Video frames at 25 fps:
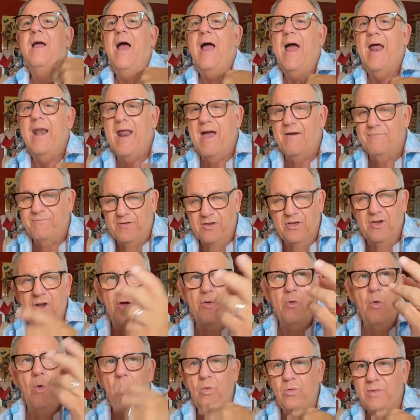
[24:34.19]
and have,
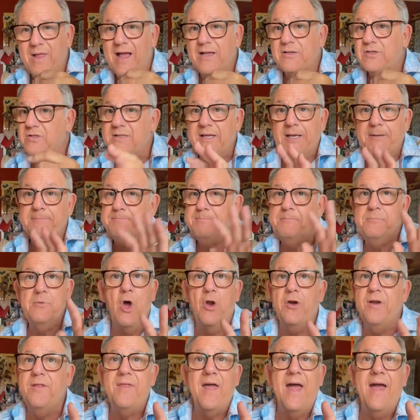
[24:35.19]
all that thing.
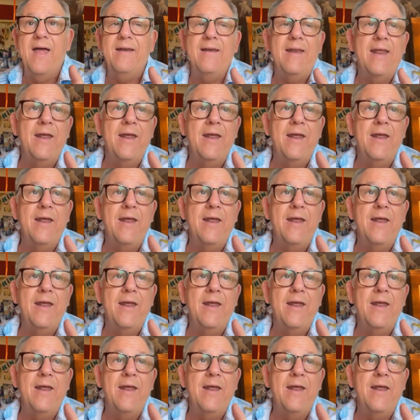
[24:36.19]
None of that.